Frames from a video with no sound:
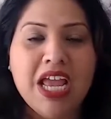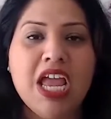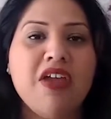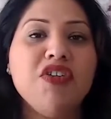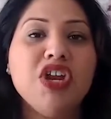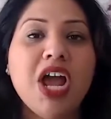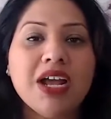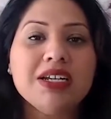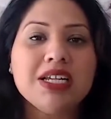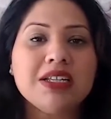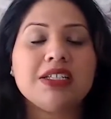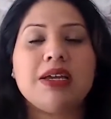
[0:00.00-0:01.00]
If you're not going to
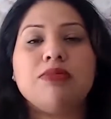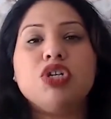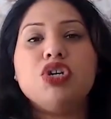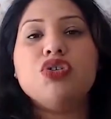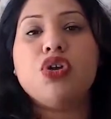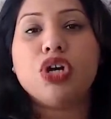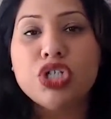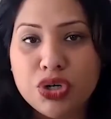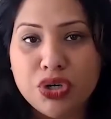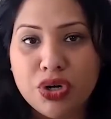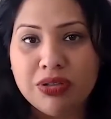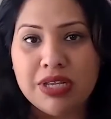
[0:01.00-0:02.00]
take the time to nurture
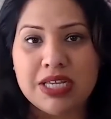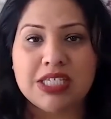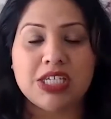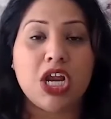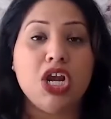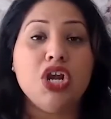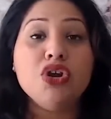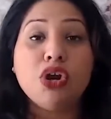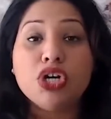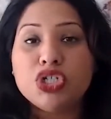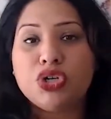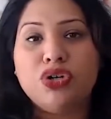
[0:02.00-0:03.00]
your list,
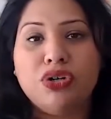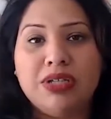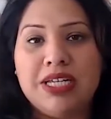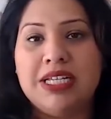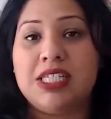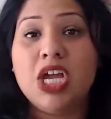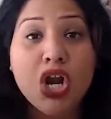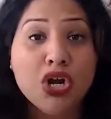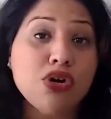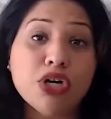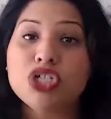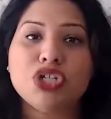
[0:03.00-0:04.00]
nurture your leads,
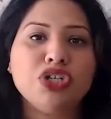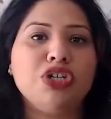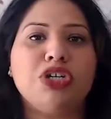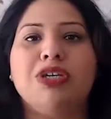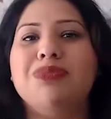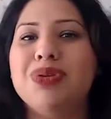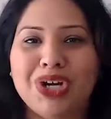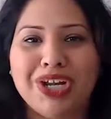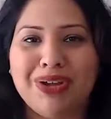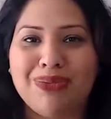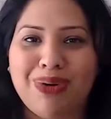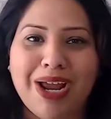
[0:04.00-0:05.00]
nurture your
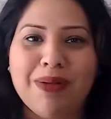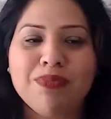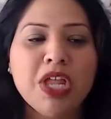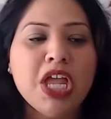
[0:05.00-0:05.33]
community, right?